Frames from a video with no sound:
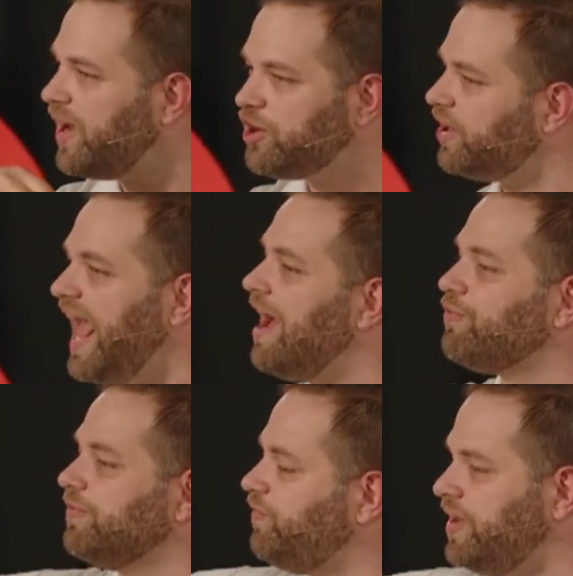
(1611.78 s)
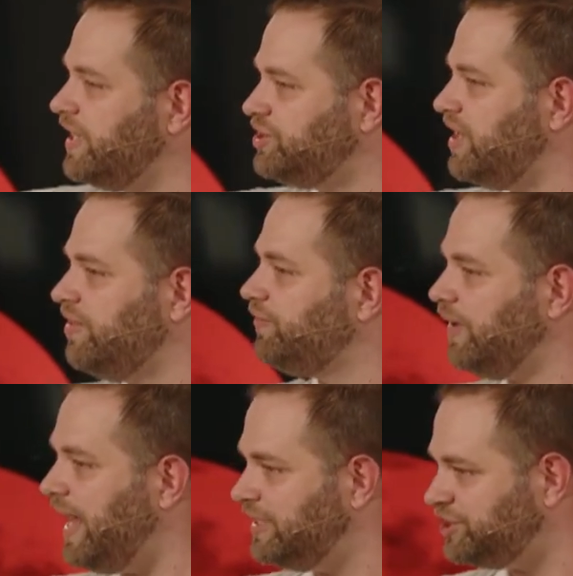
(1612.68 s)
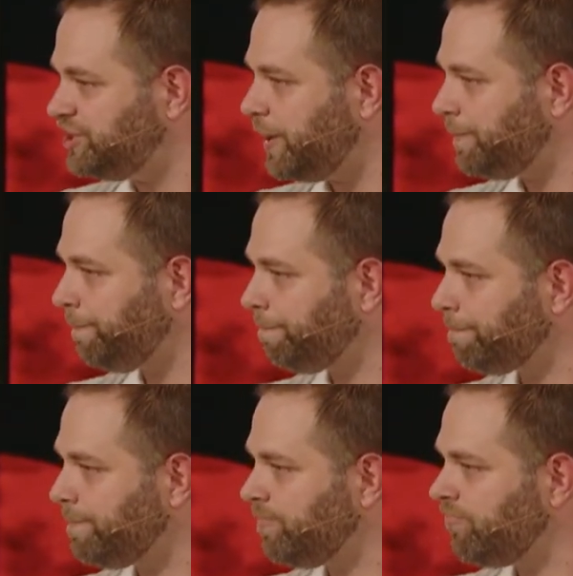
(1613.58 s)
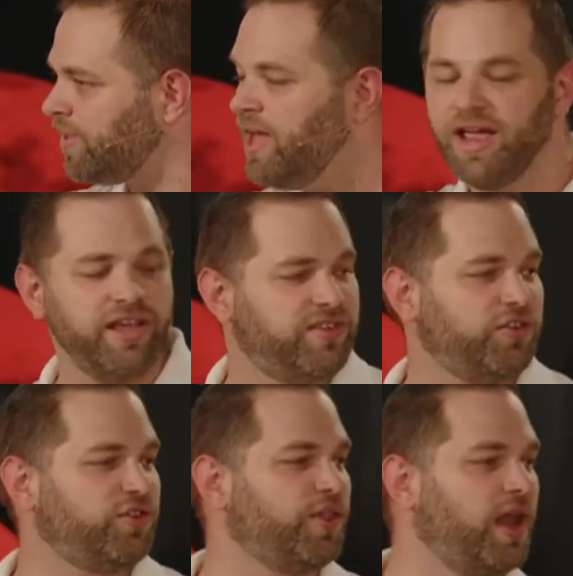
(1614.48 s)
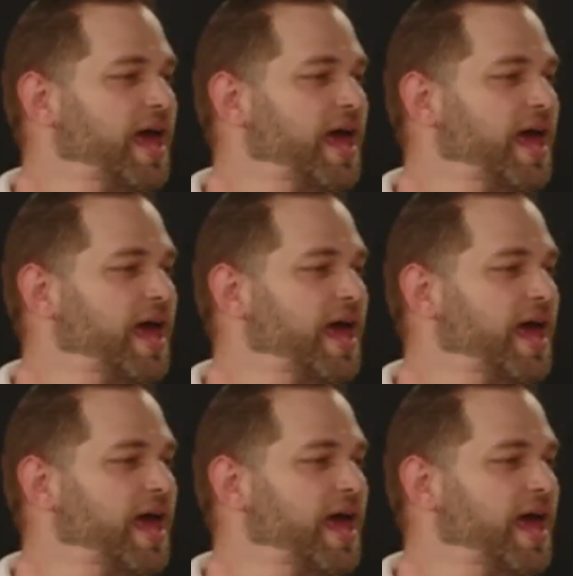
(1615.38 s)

we could ever finish in the flesh? He says, so the